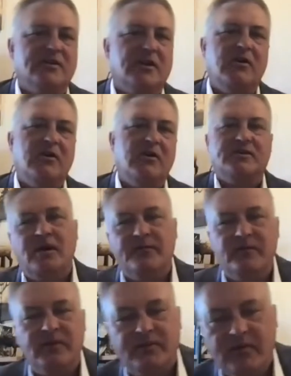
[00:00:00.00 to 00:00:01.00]
Oh, that's
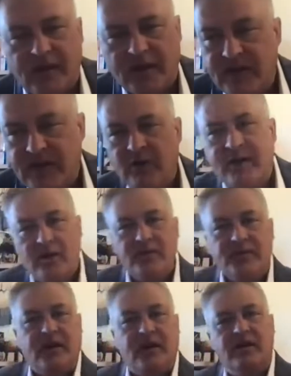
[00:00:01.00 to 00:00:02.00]
awful, everything. Now in
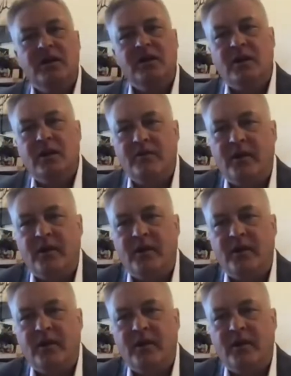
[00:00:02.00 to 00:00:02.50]
healthcare,